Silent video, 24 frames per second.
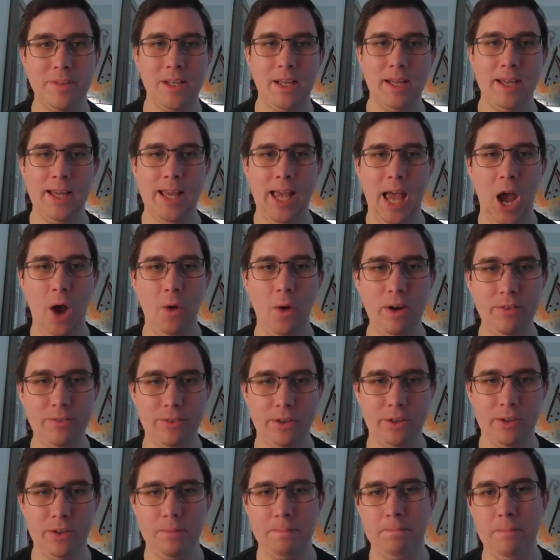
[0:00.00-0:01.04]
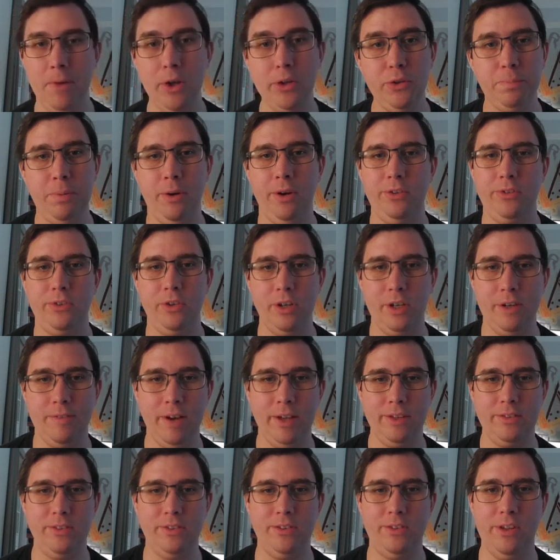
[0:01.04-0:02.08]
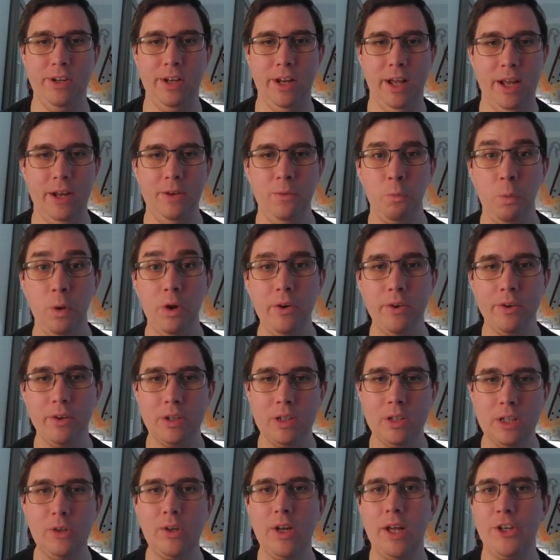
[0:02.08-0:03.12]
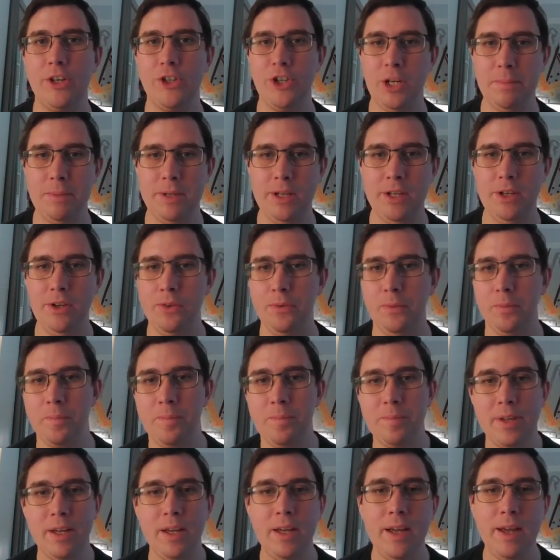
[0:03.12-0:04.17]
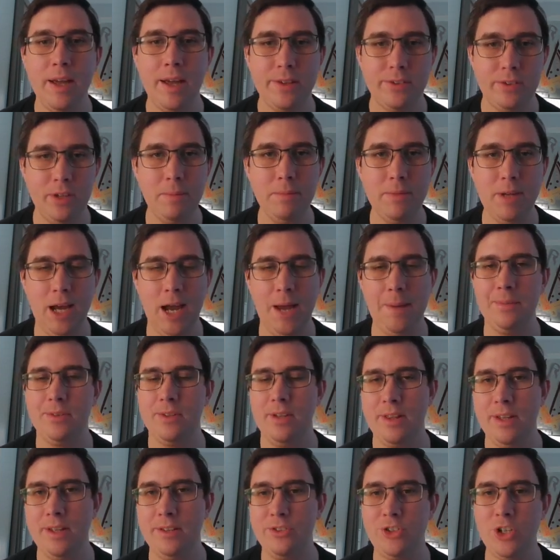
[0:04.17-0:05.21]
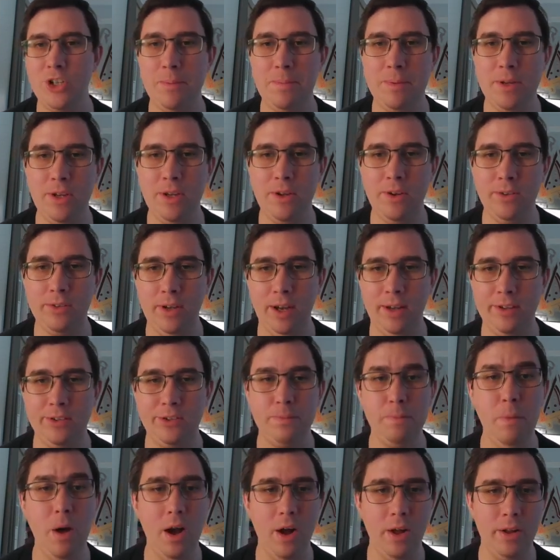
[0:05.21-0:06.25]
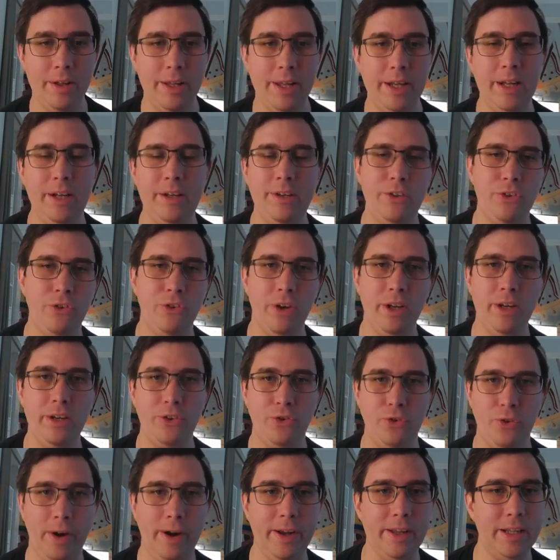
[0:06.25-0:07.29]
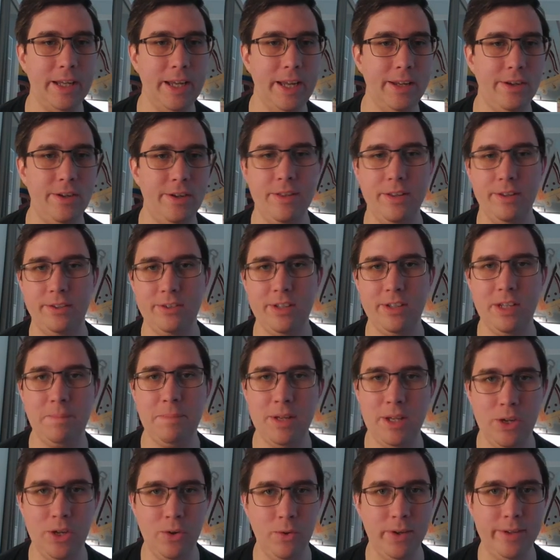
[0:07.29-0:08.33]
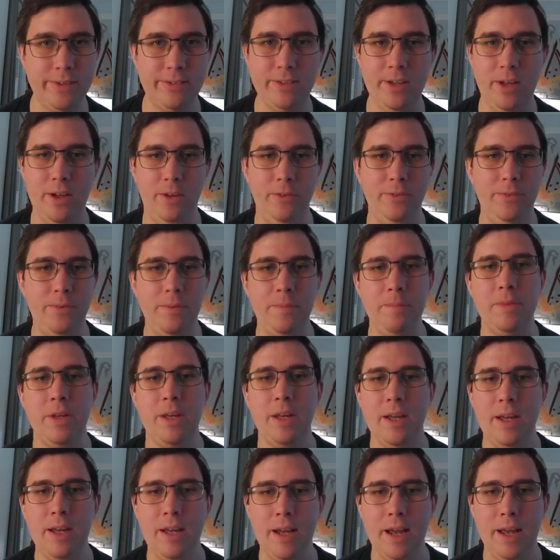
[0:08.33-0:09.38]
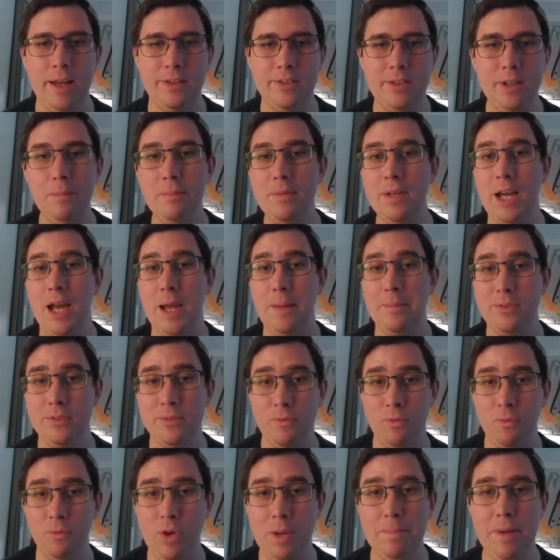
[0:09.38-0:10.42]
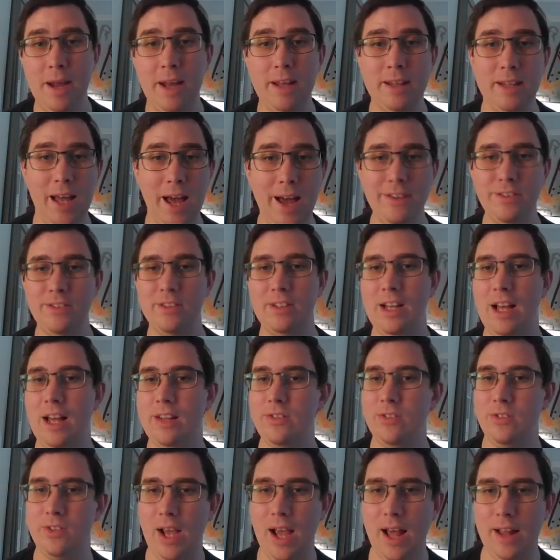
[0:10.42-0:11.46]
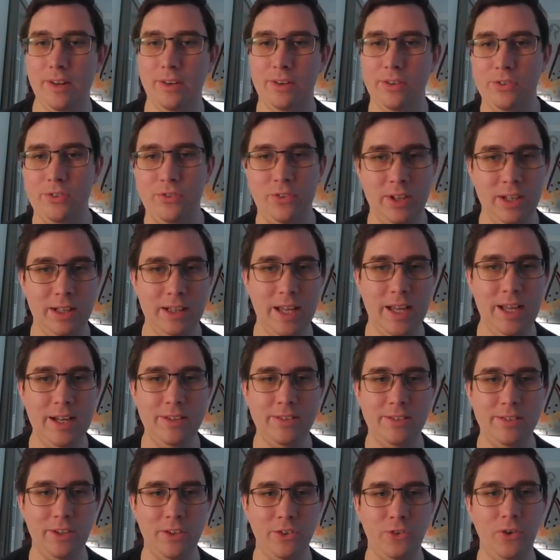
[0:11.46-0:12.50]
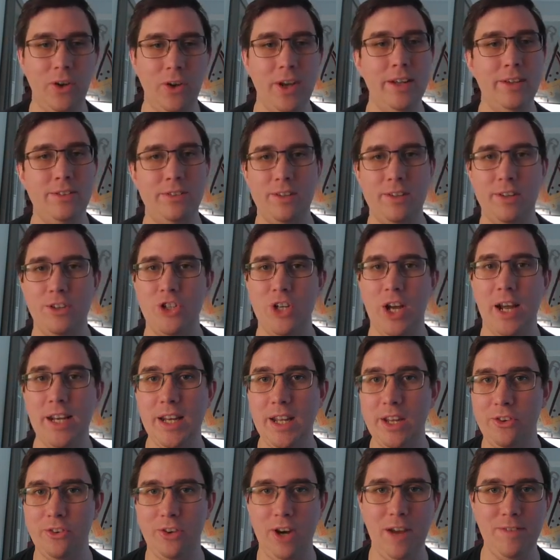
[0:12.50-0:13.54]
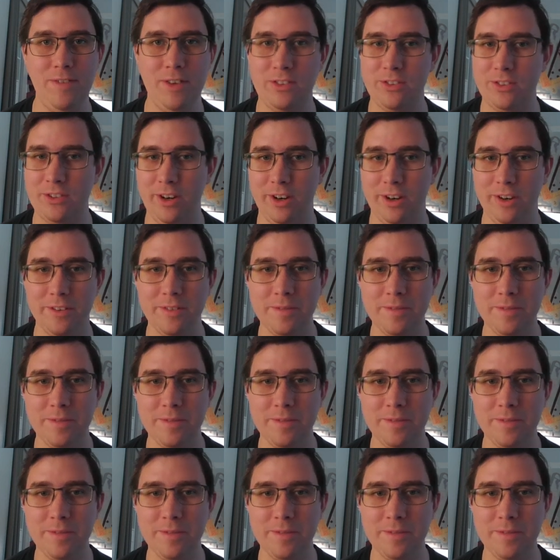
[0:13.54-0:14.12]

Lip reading: However, most personal devices today will include a GPU. Sometimes these GPUs are small and integrated directly into the CPU itself. And sometimes we pay lots and lots of dollars for the latest and greatest shiny graphics card.